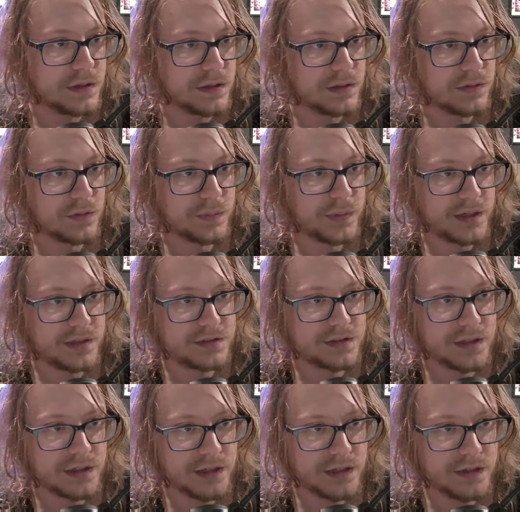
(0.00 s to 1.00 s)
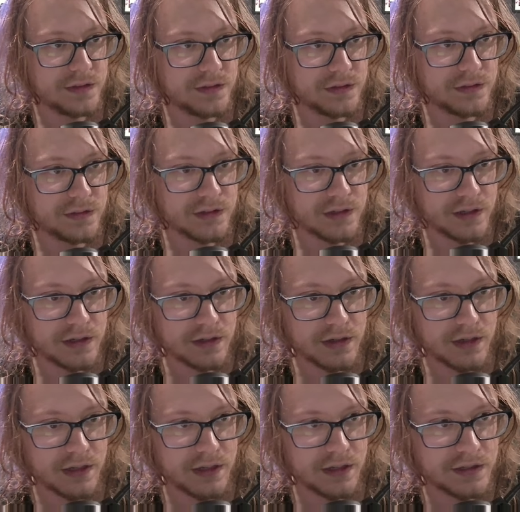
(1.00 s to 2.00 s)
We'll pass that nth in there,
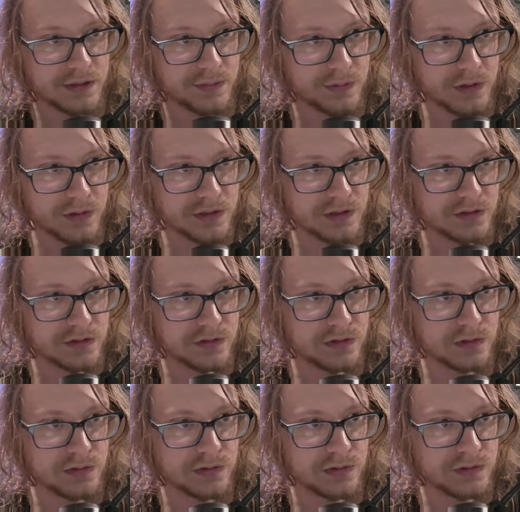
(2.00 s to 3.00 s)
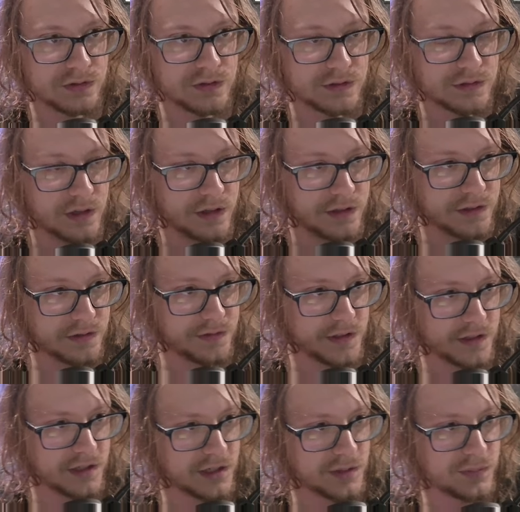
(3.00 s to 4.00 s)
and I'm going to use this other
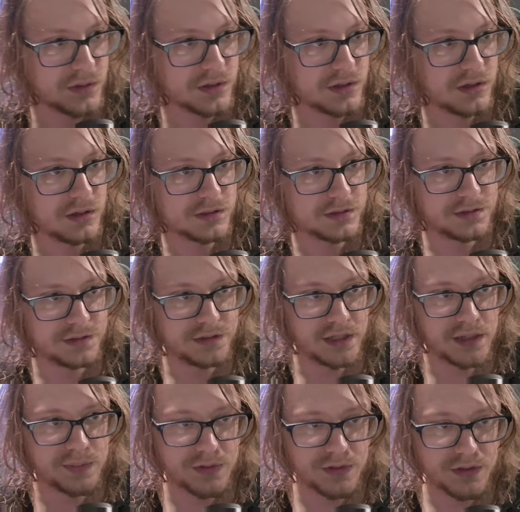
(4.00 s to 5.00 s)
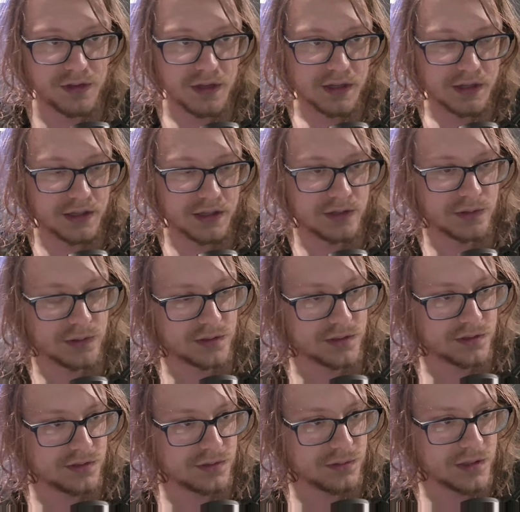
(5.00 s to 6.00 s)
variable called depth in order
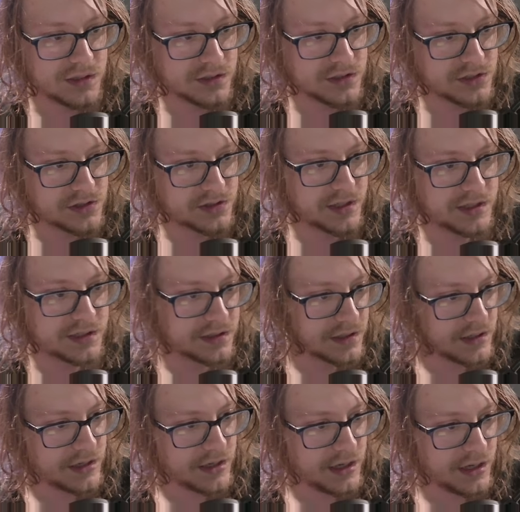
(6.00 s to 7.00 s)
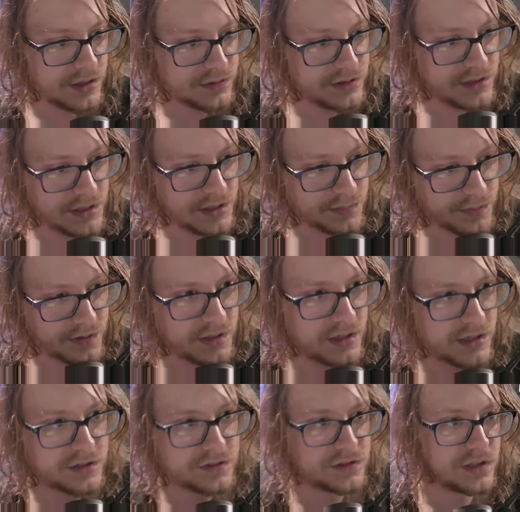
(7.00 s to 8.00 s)
to illustrate how deep the
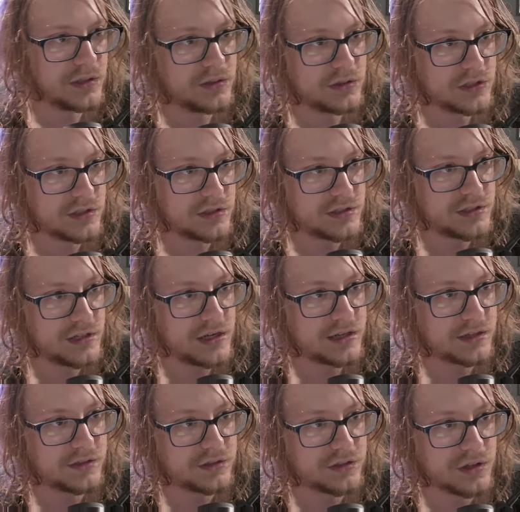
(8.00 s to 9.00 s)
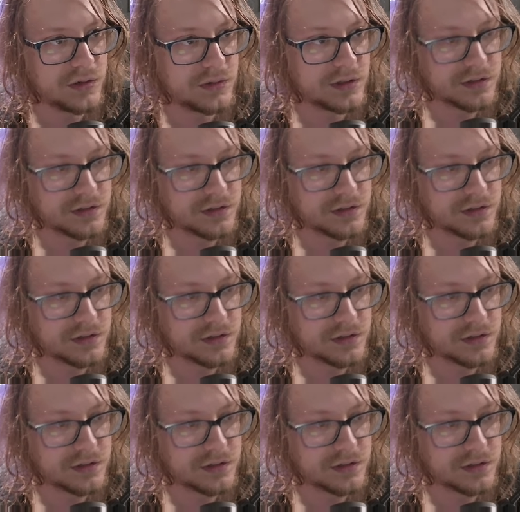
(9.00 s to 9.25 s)
execution stack is going.